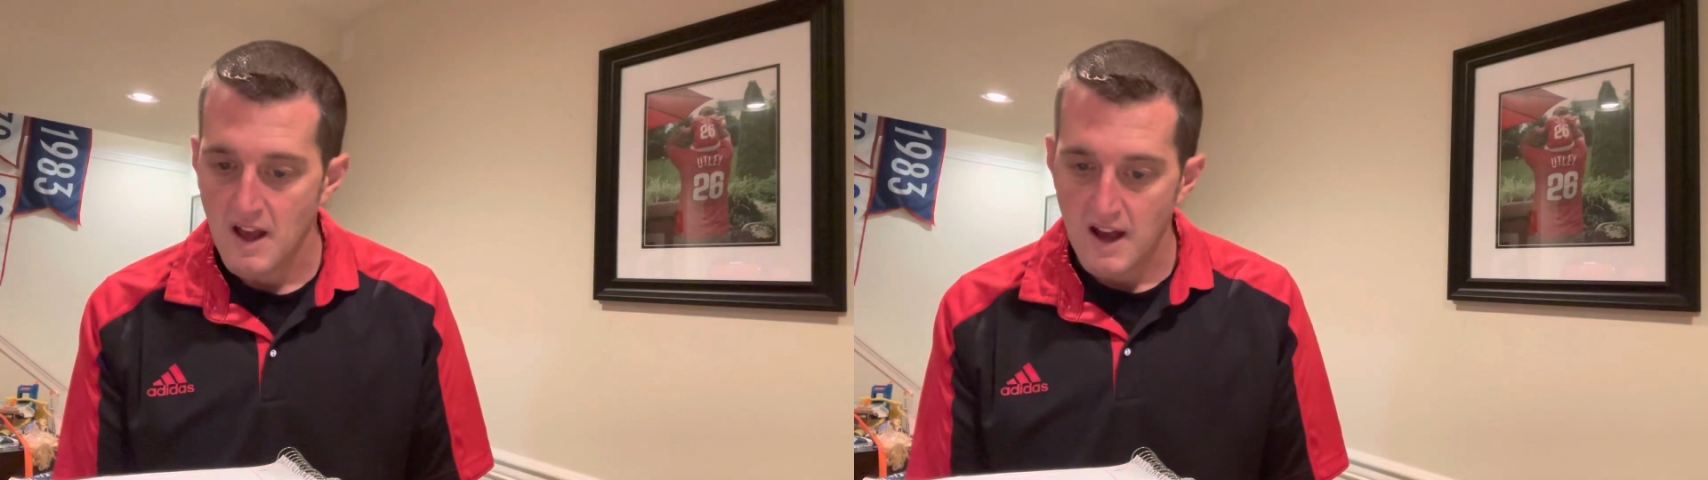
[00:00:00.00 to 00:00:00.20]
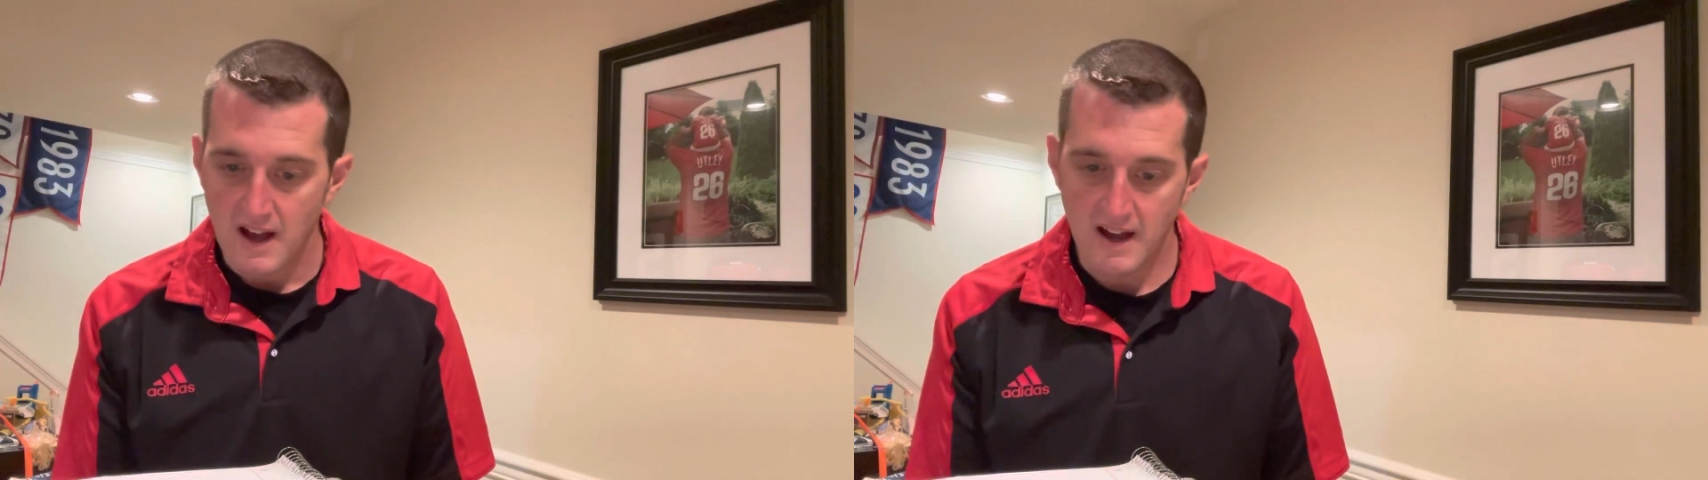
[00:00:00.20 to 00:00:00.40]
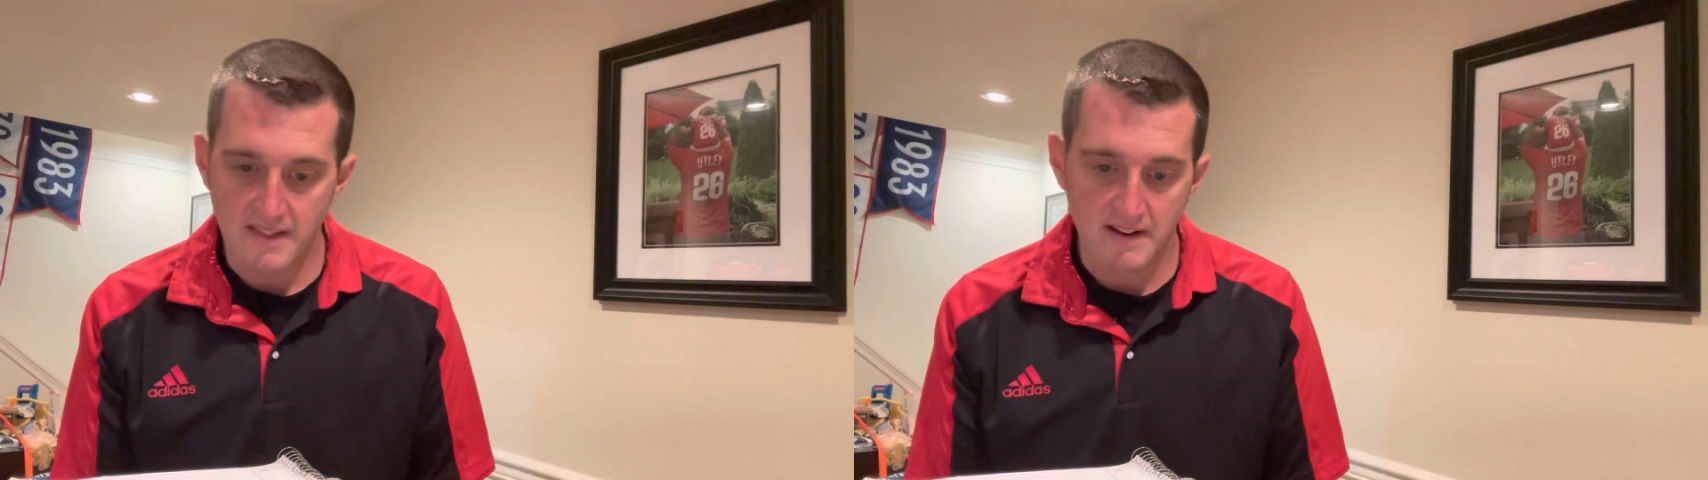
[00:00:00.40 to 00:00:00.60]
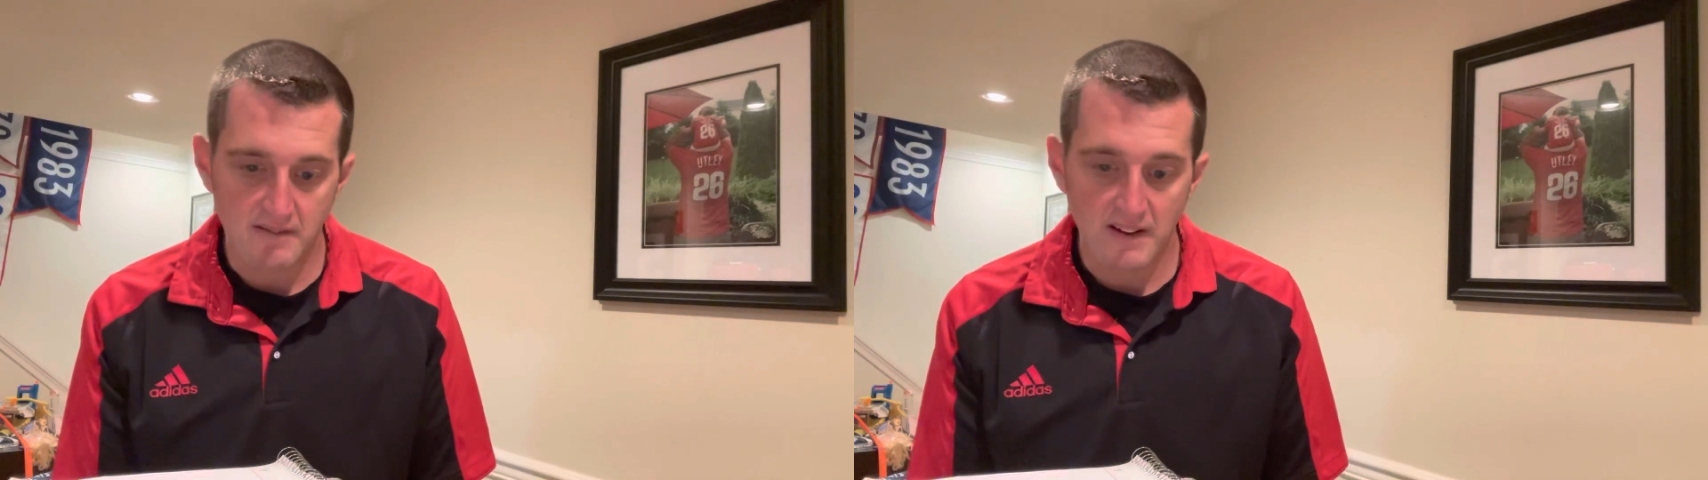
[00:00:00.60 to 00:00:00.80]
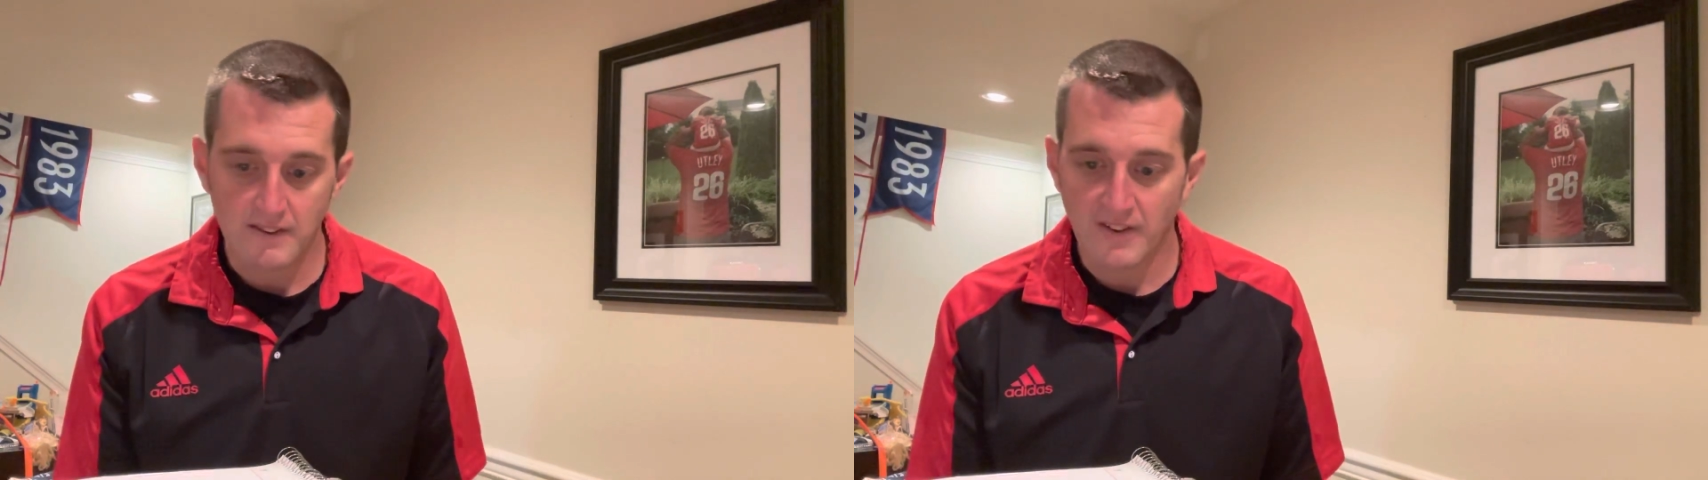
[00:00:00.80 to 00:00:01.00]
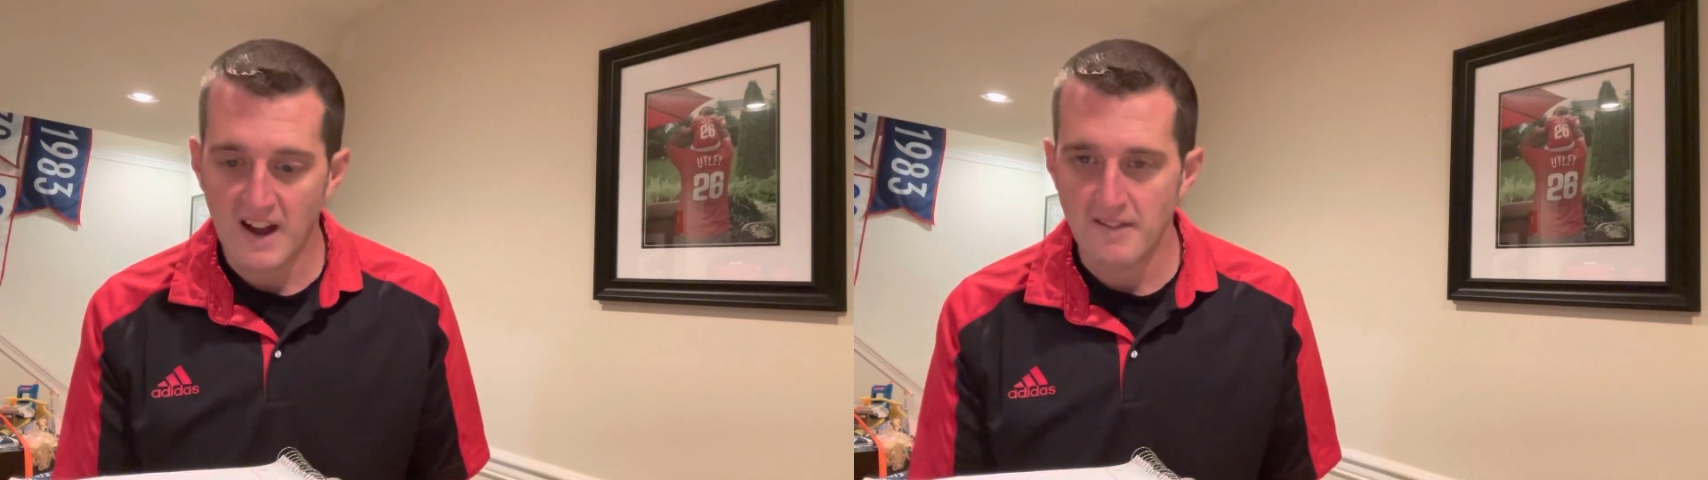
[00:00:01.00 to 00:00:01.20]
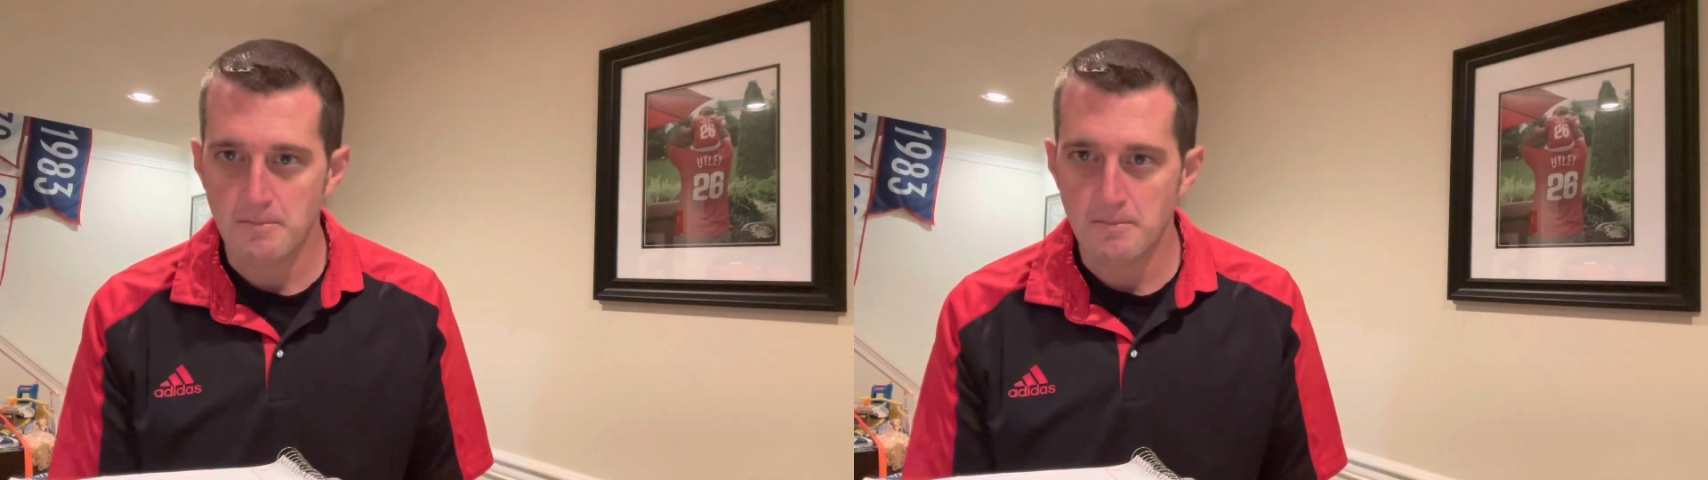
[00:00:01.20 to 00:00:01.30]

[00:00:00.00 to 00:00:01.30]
And then race 5,